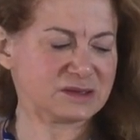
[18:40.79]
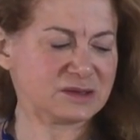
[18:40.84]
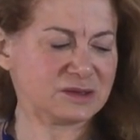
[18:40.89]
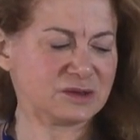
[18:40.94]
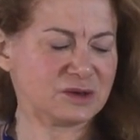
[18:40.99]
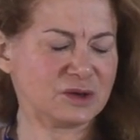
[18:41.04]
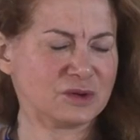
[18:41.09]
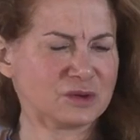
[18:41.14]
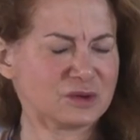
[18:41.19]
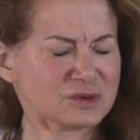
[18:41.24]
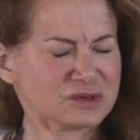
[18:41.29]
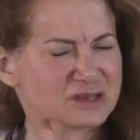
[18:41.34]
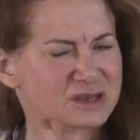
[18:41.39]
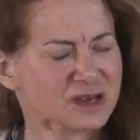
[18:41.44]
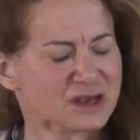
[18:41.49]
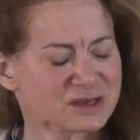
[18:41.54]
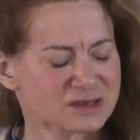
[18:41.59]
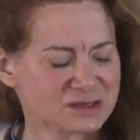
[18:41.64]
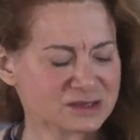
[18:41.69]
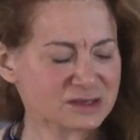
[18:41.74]
You know,
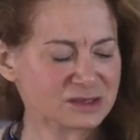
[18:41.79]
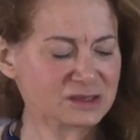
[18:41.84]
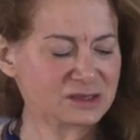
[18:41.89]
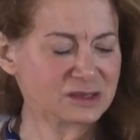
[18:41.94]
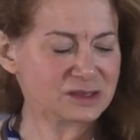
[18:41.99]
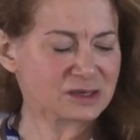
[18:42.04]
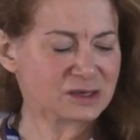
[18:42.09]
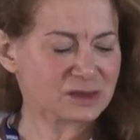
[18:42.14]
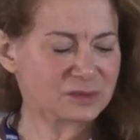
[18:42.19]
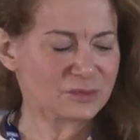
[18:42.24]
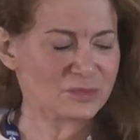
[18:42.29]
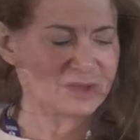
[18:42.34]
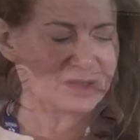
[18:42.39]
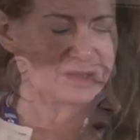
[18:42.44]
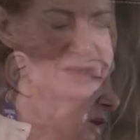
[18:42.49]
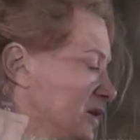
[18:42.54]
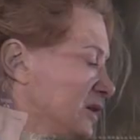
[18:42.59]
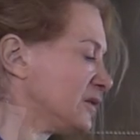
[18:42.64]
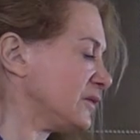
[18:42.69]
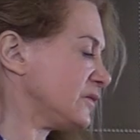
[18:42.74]
just a little
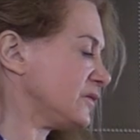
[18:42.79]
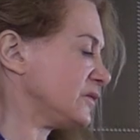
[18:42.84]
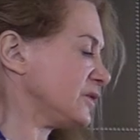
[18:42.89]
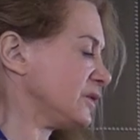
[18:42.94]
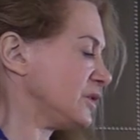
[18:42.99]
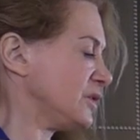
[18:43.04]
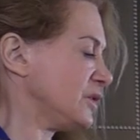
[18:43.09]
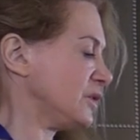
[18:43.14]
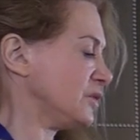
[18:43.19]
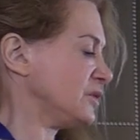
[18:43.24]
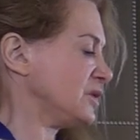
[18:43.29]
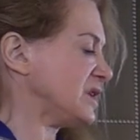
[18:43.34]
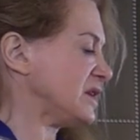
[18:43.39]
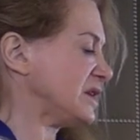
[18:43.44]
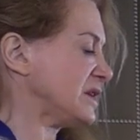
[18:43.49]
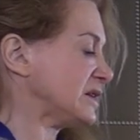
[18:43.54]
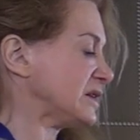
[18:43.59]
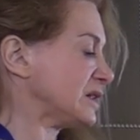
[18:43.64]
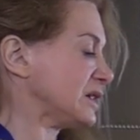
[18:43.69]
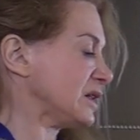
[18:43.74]
bit of, you know,
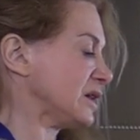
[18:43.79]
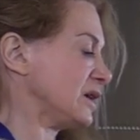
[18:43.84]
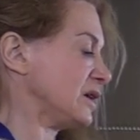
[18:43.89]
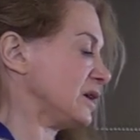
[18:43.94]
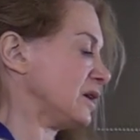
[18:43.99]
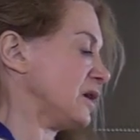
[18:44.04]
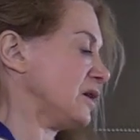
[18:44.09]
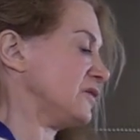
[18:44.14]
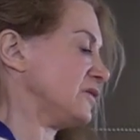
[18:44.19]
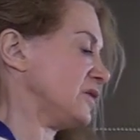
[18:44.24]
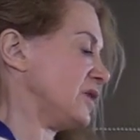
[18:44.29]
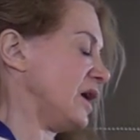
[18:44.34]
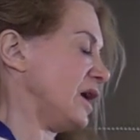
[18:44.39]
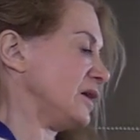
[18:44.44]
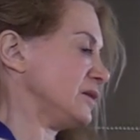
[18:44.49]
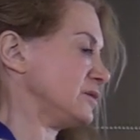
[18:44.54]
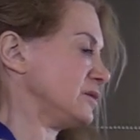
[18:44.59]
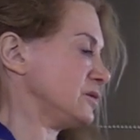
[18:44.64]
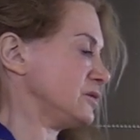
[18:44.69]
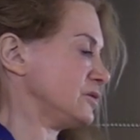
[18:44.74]
needling of
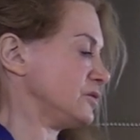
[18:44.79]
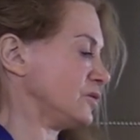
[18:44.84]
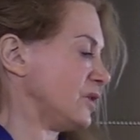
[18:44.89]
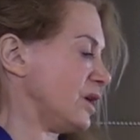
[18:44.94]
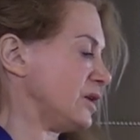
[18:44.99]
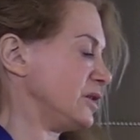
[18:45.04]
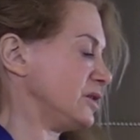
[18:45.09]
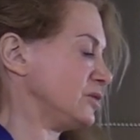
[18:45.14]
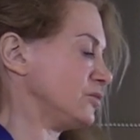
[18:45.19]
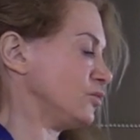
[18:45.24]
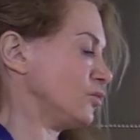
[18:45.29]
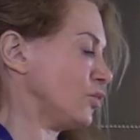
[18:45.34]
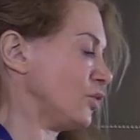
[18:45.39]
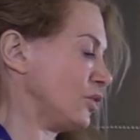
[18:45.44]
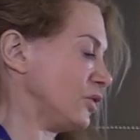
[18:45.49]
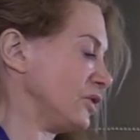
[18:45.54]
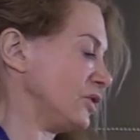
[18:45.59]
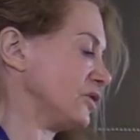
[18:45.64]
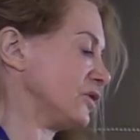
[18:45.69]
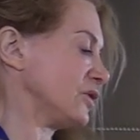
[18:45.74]
that dreaded
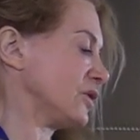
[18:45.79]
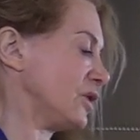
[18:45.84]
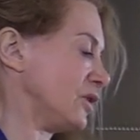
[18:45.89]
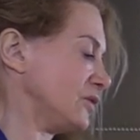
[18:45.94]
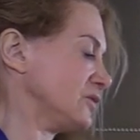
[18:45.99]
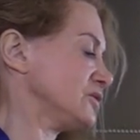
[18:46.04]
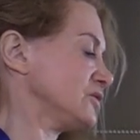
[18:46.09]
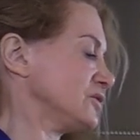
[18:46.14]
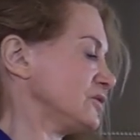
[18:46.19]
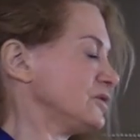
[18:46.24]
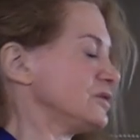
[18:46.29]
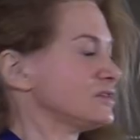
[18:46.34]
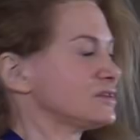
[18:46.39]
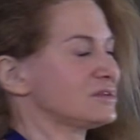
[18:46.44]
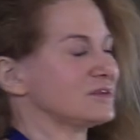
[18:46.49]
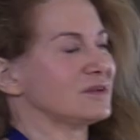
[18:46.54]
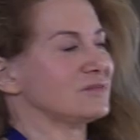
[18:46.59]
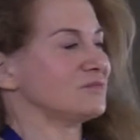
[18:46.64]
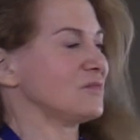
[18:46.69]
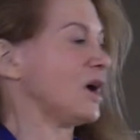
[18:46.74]
warrior culture is
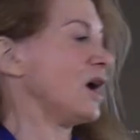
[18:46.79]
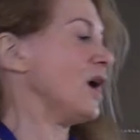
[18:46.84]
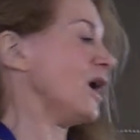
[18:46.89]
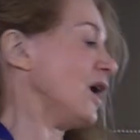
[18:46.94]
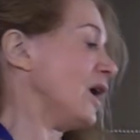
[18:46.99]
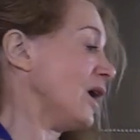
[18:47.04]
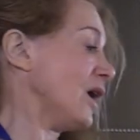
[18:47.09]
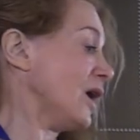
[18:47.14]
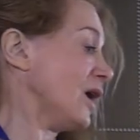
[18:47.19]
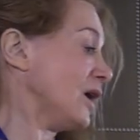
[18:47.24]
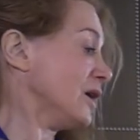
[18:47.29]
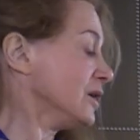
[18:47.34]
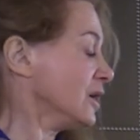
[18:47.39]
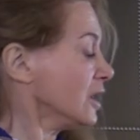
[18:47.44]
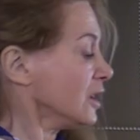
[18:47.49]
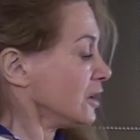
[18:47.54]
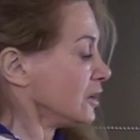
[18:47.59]
the, ha-ha,